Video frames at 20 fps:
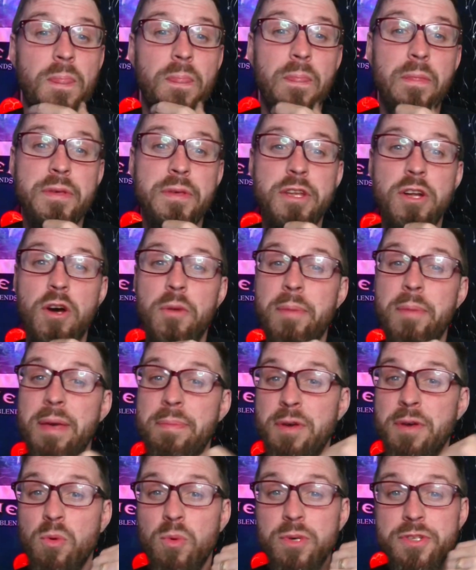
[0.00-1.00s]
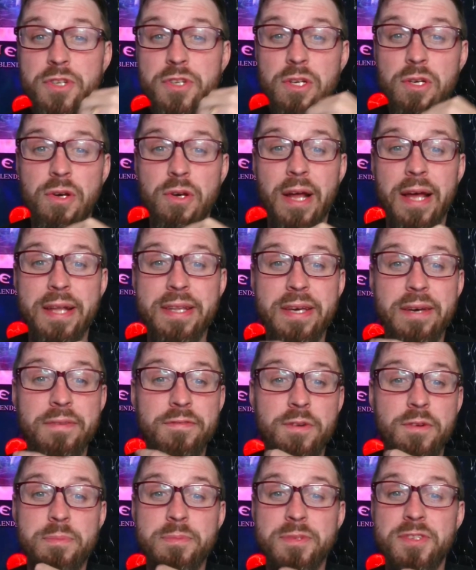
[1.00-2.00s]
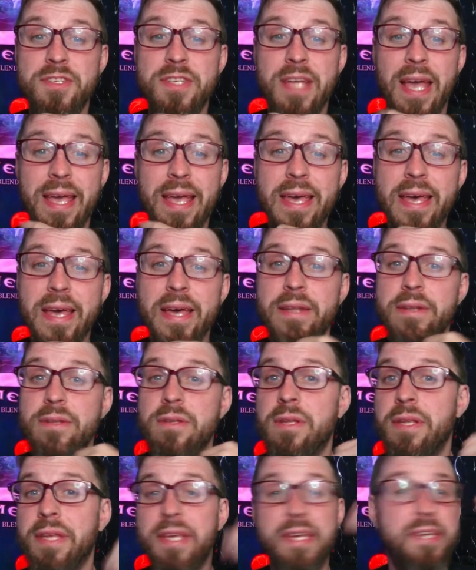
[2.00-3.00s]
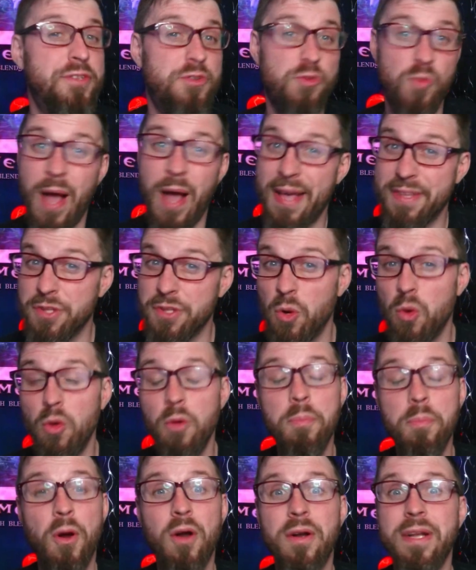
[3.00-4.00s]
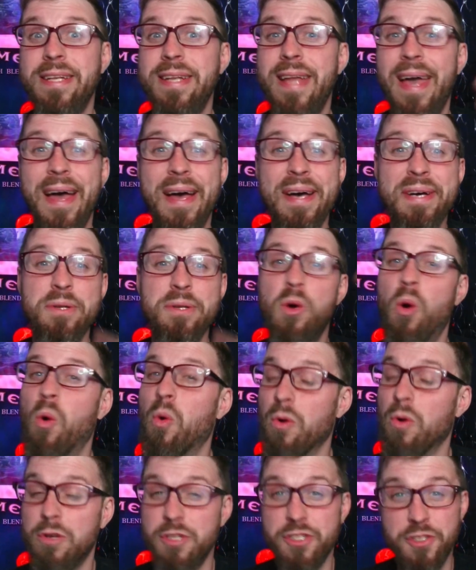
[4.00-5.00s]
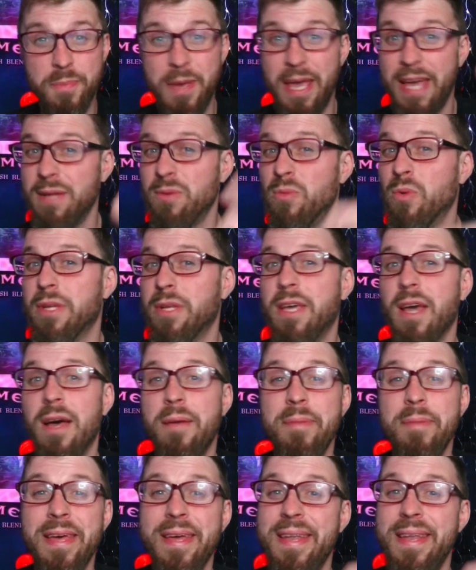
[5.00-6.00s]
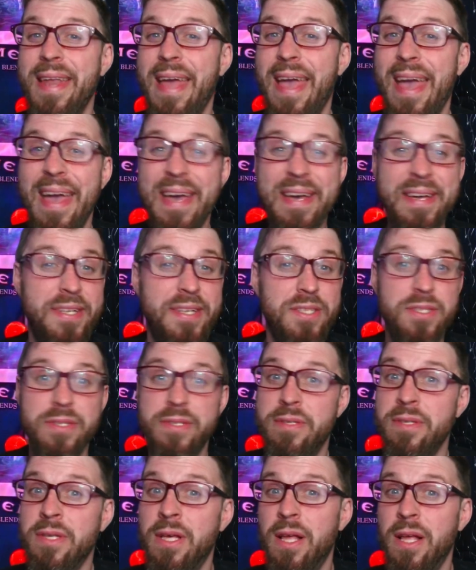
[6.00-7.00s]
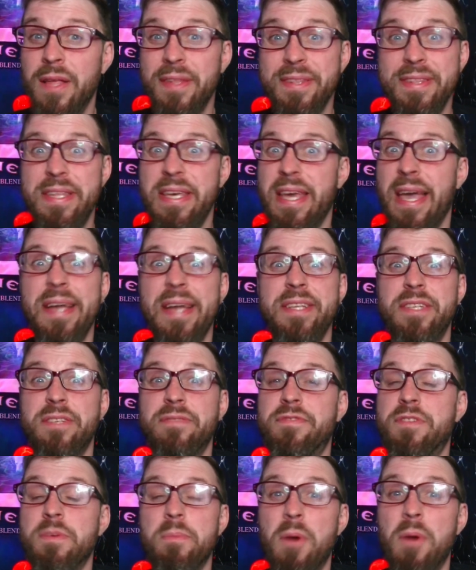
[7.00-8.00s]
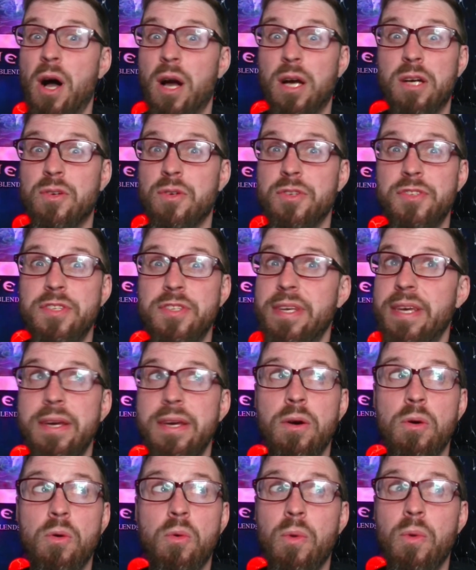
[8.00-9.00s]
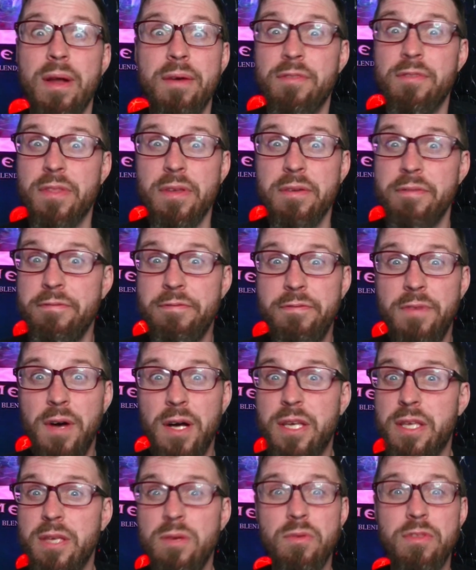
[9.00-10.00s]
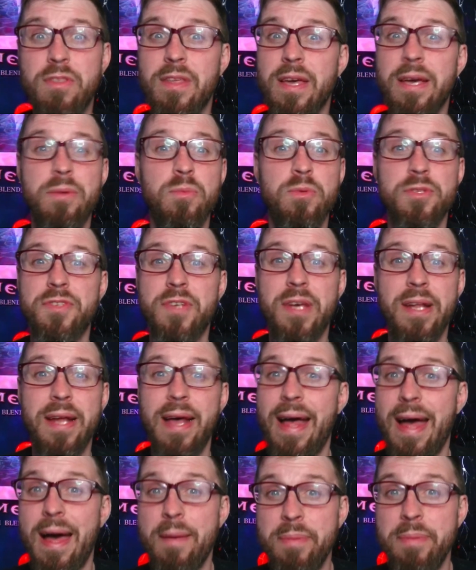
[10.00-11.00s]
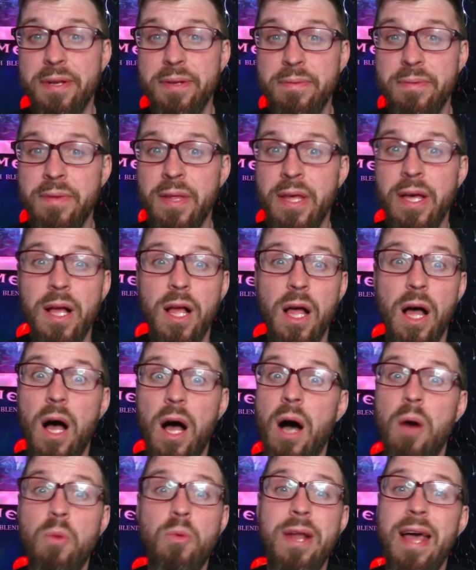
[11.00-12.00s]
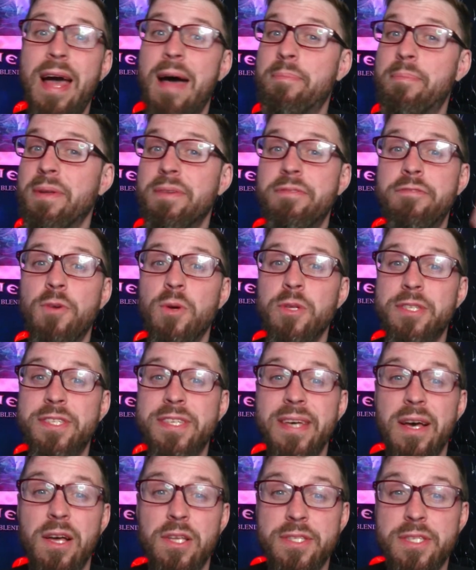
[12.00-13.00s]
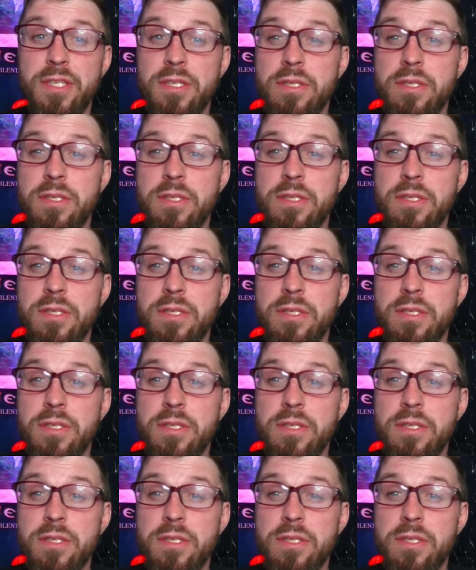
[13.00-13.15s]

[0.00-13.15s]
you know, maybe it wasn't a good idea for him to stay in. He dragged the whole party down. Orange Man would come in and the end of democracy or whatever the fuck you think was going to happen uh, would happen full tilt.